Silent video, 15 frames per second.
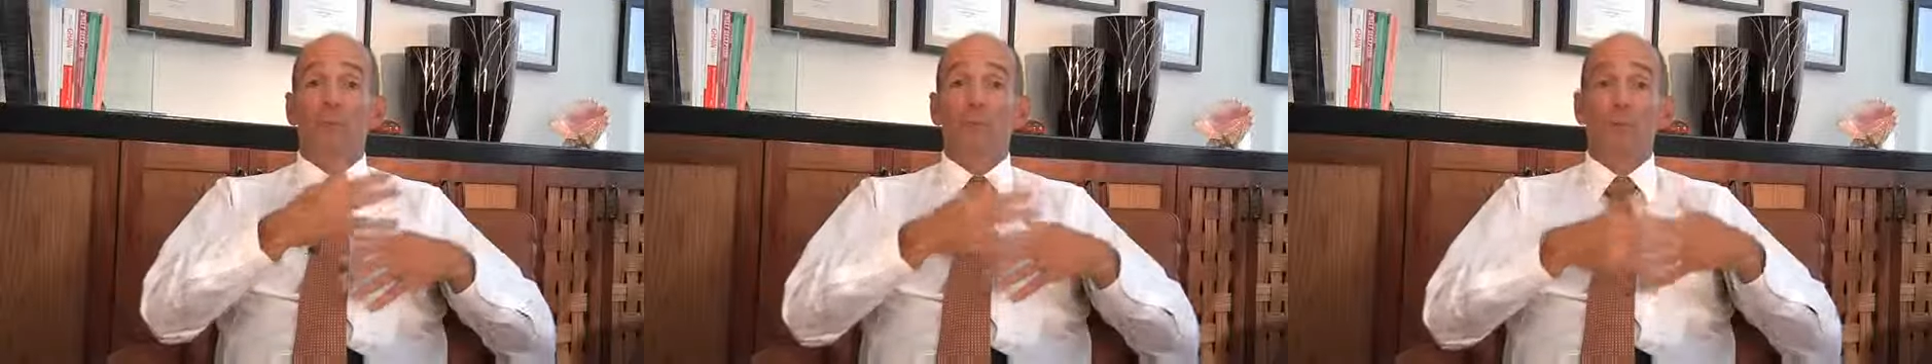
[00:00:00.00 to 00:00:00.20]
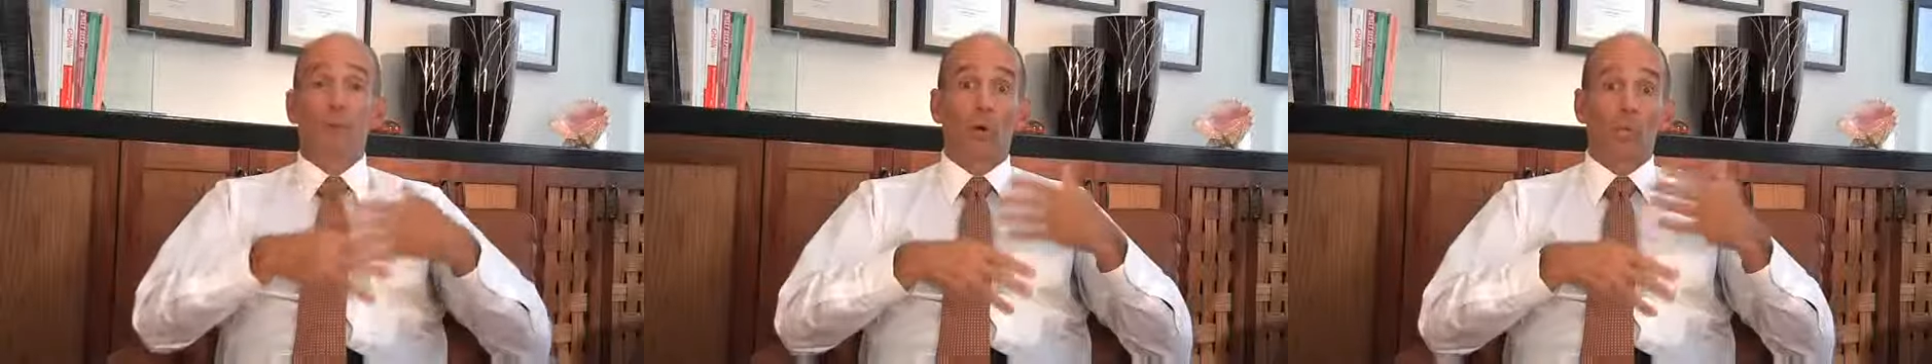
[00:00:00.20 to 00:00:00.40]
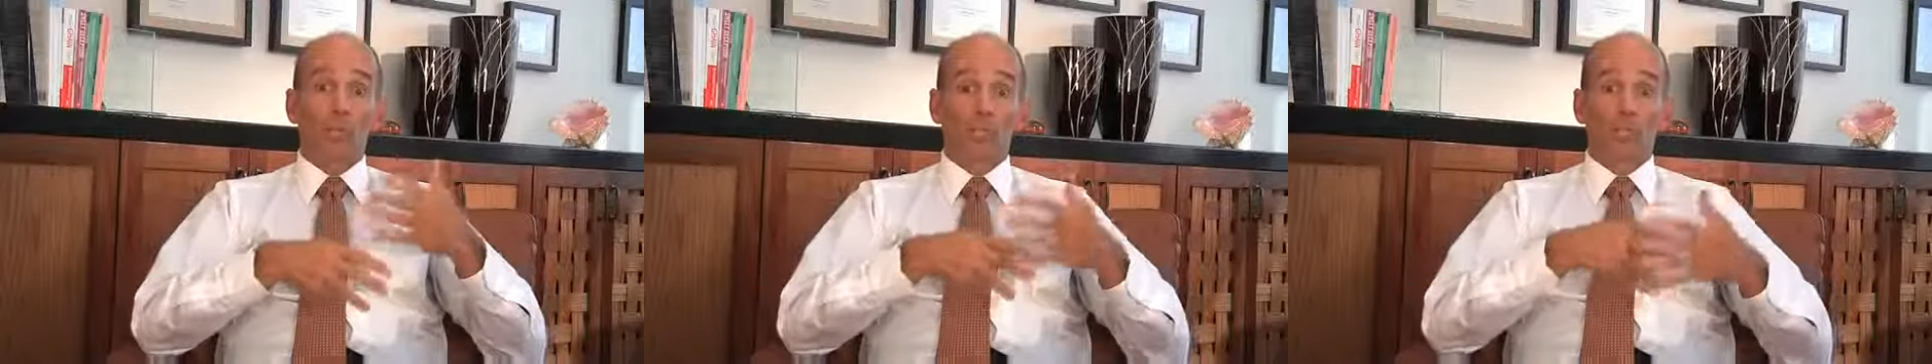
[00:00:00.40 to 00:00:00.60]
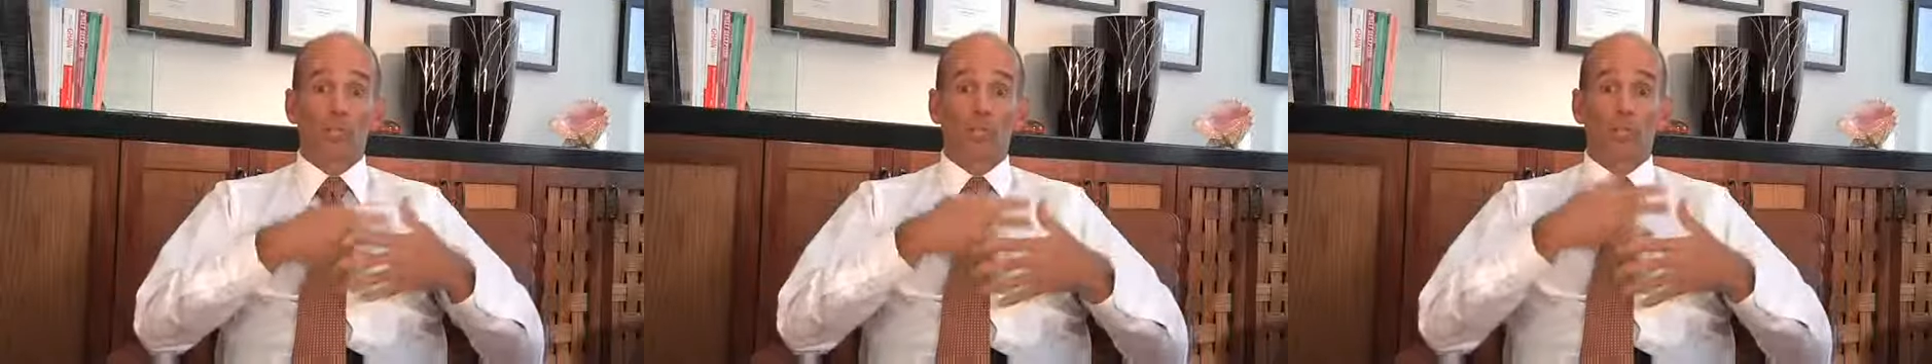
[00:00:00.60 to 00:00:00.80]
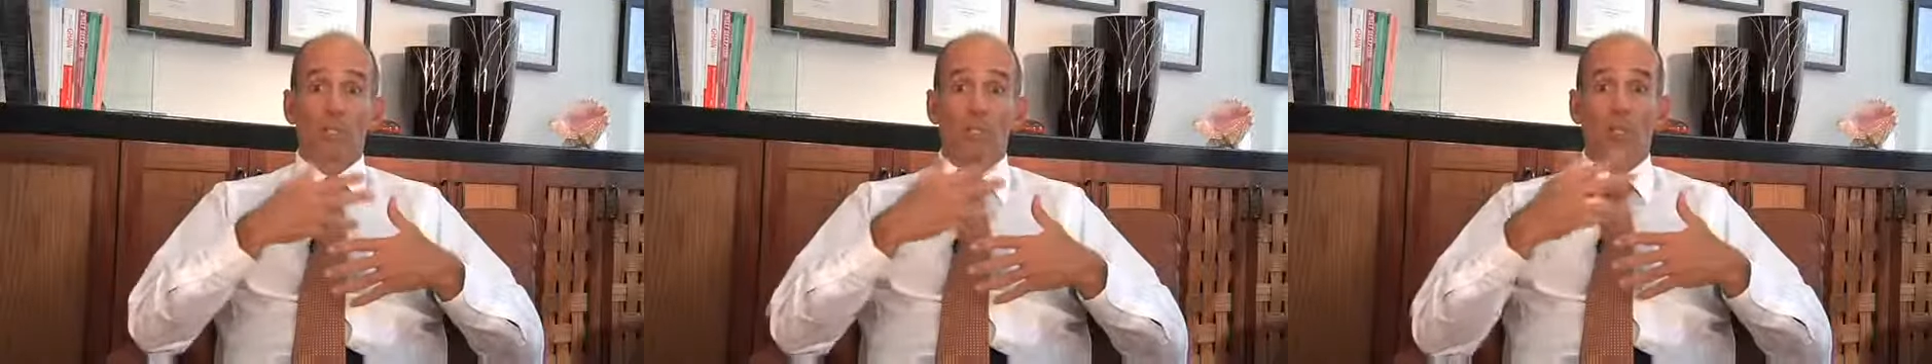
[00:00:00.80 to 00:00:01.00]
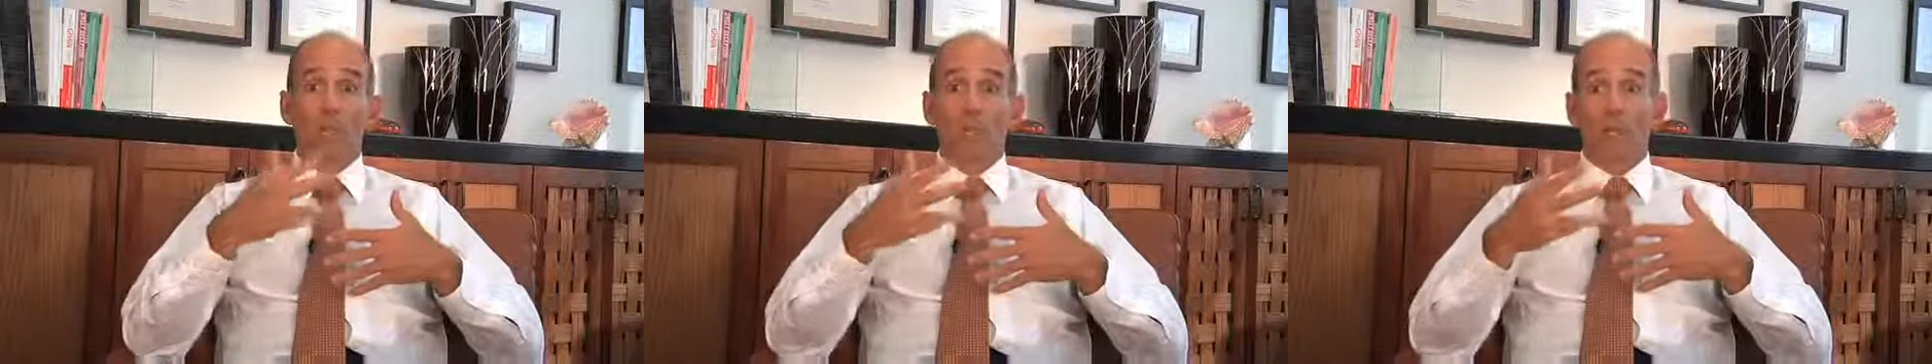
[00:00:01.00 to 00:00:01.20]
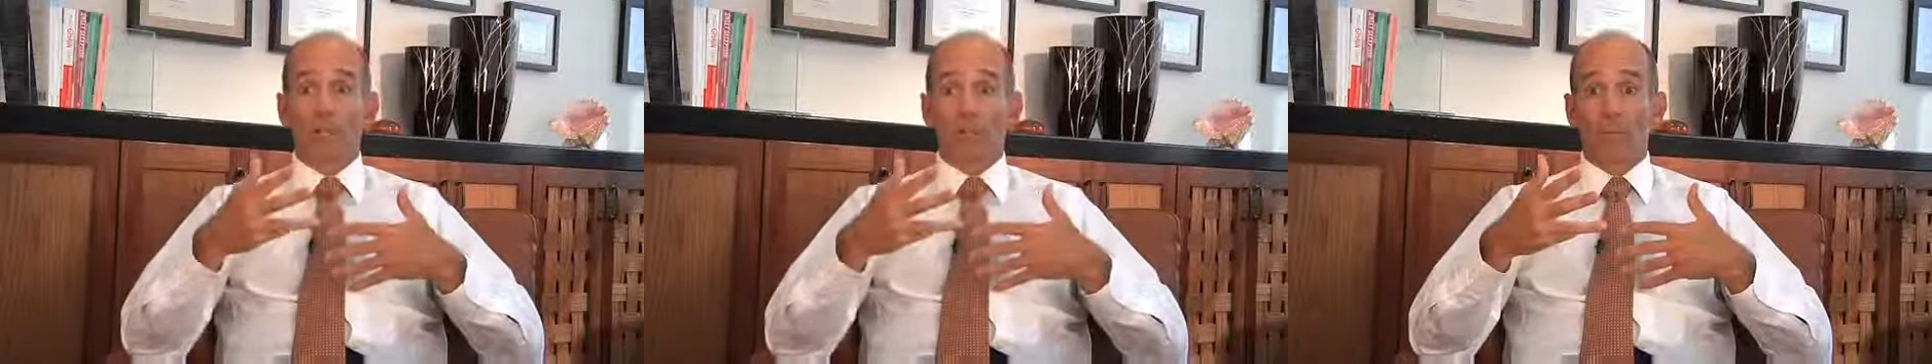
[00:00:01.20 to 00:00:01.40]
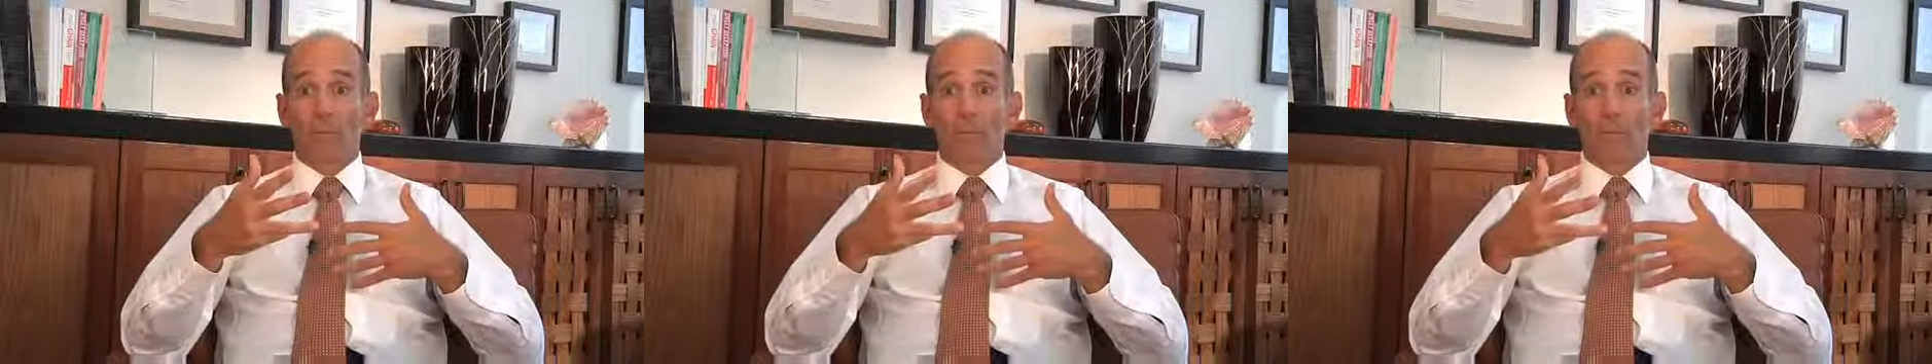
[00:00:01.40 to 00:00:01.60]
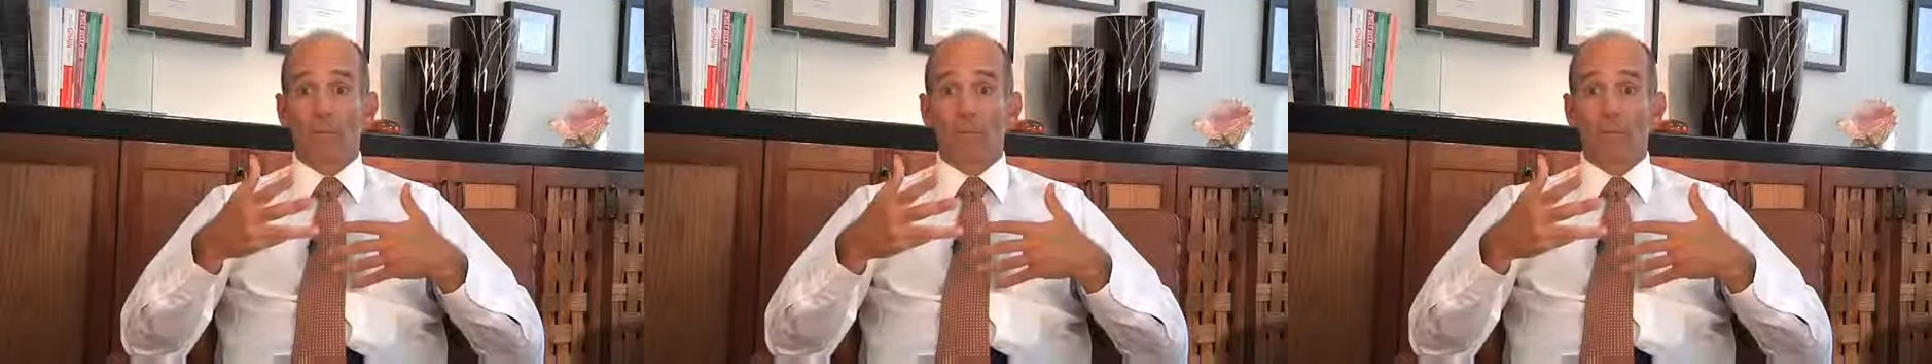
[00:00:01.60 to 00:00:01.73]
the goitrogens and the other elements that